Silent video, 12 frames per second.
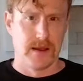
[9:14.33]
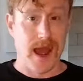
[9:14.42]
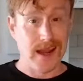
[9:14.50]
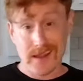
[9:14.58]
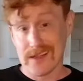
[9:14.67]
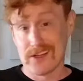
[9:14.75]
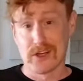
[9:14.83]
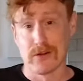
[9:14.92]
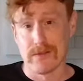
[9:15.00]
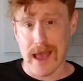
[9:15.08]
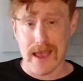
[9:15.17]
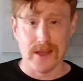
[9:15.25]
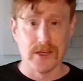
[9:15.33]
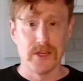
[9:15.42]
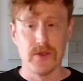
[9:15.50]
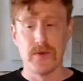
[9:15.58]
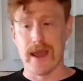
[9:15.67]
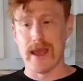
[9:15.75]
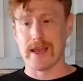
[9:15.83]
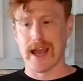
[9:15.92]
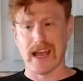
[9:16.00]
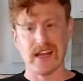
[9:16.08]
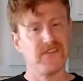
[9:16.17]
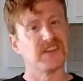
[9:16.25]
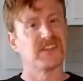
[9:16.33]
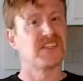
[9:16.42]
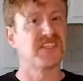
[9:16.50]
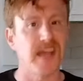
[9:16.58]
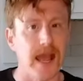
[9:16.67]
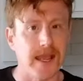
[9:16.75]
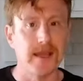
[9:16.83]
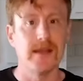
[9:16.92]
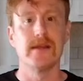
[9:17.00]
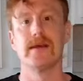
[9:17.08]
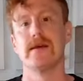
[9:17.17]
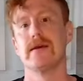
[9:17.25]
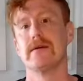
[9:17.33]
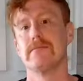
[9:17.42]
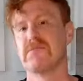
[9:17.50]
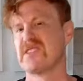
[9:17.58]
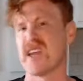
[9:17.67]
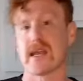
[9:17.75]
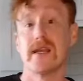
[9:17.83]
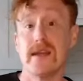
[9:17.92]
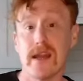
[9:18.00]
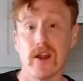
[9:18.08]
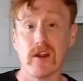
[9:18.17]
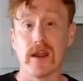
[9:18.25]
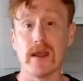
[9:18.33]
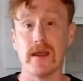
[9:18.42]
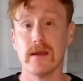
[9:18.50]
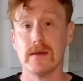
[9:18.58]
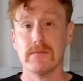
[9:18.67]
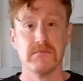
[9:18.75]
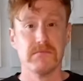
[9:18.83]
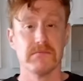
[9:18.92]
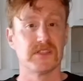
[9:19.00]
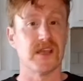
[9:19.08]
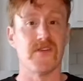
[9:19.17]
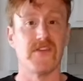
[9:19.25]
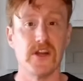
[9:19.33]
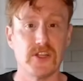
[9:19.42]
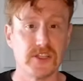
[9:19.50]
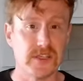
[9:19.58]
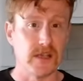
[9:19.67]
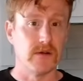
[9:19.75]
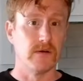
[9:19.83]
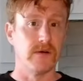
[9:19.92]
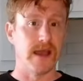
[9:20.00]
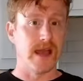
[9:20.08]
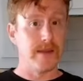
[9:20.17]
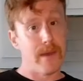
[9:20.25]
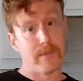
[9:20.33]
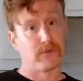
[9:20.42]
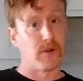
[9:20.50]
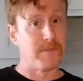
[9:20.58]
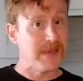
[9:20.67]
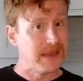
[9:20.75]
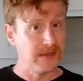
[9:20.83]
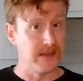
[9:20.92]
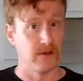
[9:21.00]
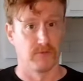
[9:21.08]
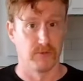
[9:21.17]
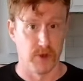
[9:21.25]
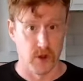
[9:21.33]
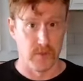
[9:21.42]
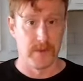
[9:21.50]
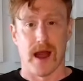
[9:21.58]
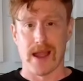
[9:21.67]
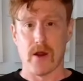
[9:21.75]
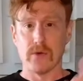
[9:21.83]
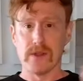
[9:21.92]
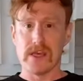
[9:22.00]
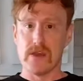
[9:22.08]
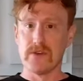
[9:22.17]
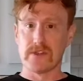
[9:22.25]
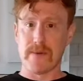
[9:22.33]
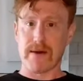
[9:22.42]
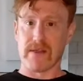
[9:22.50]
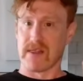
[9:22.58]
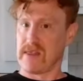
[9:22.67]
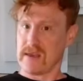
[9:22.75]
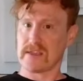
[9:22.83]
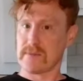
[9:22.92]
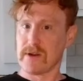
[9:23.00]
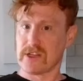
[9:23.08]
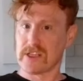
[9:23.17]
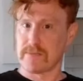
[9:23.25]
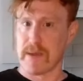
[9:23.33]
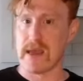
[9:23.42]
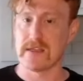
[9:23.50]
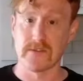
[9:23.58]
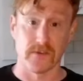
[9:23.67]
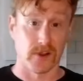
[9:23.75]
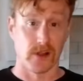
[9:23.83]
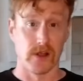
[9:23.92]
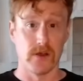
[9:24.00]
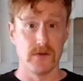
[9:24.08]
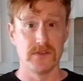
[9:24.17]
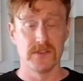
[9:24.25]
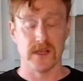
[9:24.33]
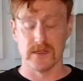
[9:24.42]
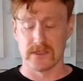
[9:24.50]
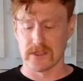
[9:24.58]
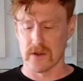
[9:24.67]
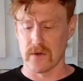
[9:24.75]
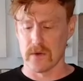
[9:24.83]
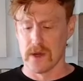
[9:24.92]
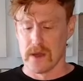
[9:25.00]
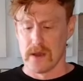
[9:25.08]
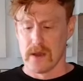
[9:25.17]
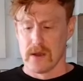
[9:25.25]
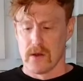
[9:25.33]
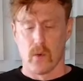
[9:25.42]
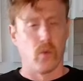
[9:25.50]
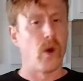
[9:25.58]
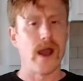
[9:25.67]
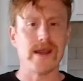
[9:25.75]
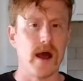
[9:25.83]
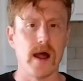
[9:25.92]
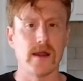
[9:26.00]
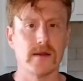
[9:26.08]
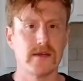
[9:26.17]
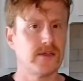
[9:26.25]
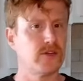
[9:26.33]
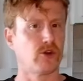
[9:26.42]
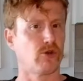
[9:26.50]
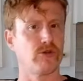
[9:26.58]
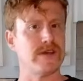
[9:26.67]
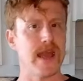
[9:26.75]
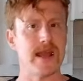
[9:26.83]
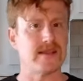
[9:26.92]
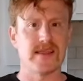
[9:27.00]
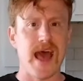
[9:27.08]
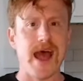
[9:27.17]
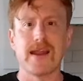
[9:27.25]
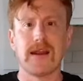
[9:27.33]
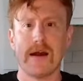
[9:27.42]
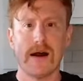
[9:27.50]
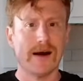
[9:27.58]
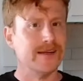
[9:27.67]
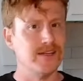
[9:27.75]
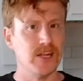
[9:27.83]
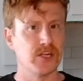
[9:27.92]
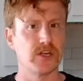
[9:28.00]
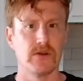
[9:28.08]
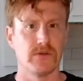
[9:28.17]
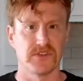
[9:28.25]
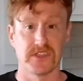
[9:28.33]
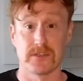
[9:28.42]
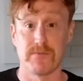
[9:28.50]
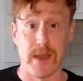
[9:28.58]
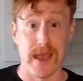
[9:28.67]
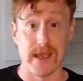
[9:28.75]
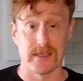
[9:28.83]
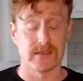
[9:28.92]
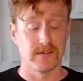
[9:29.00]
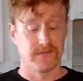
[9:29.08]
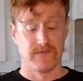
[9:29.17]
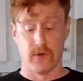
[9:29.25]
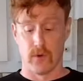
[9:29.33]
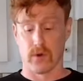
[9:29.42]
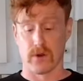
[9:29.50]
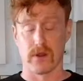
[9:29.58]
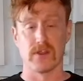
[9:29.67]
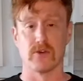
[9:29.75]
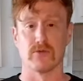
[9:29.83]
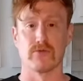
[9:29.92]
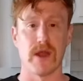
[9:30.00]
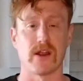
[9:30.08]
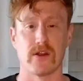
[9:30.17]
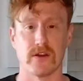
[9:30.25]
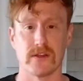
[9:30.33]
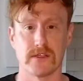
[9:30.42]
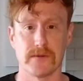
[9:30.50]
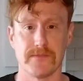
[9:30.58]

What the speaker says: I'd like to turn that into a kind of a secondary 7-inch single and memorabilia room. I only use about this much space for clothes, and so why not create that additional space for the records?